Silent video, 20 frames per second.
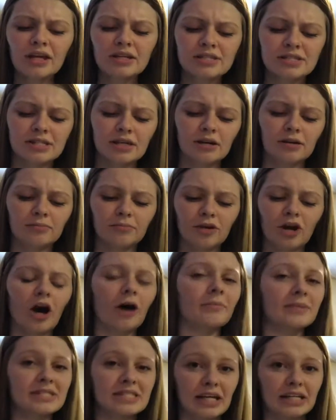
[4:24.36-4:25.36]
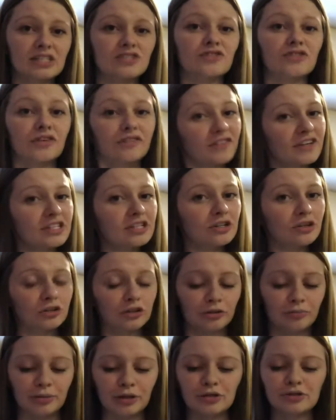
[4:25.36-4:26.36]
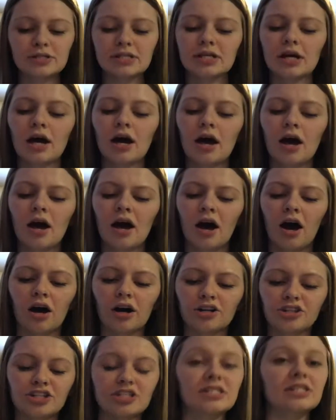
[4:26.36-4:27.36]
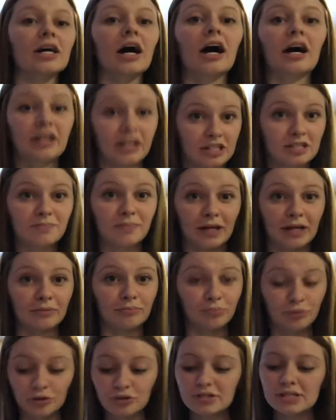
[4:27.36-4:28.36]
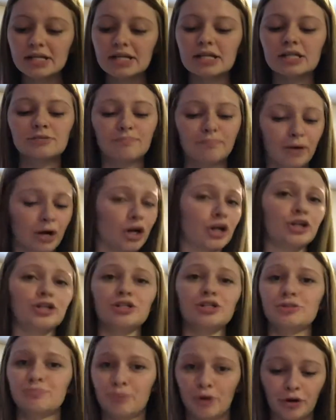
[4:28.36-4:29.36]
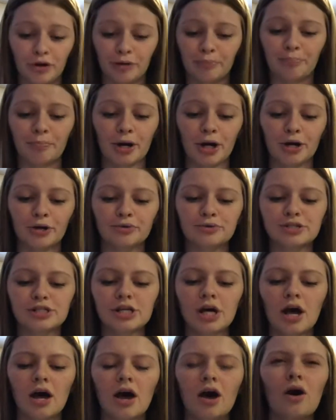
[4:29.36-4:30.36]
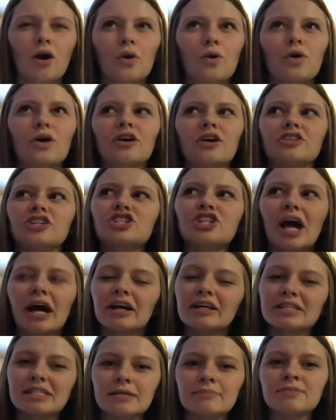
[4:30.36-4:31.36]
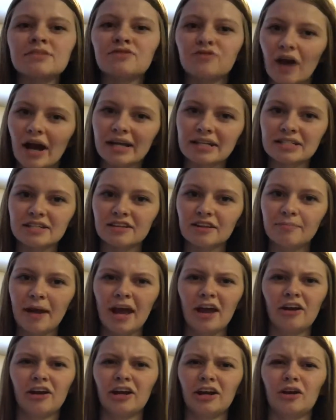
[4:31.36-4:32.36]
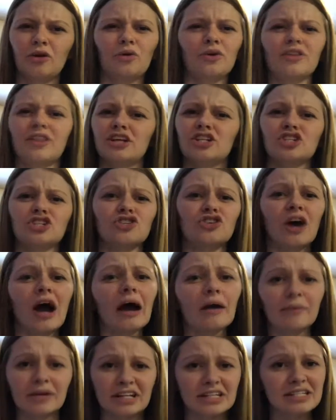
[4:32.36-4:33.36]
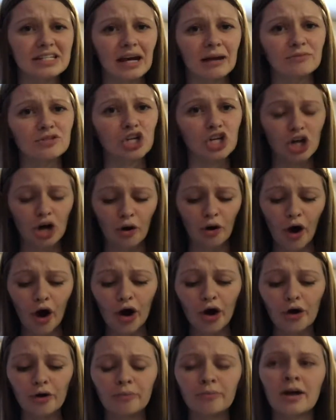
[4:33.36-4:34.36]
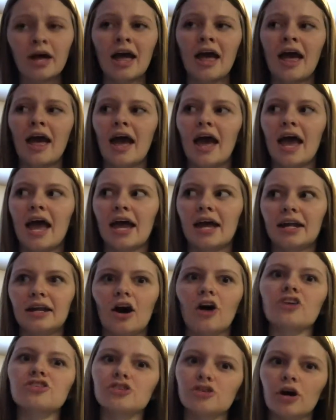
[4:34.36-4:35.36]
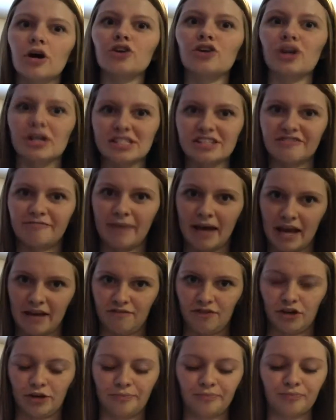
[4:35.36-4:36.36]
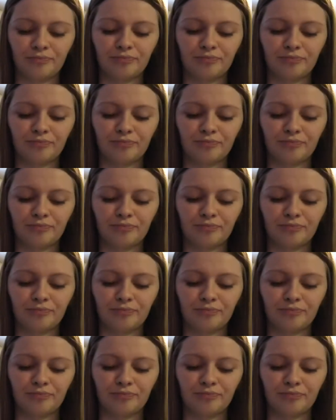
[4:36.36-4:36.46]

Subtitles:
Some common signs for physical abuse are just the unexplained bruises, burns, broken bones, or the child seems frightened of the parent, or they just cry when it's time to go home, and also aggressive behavior.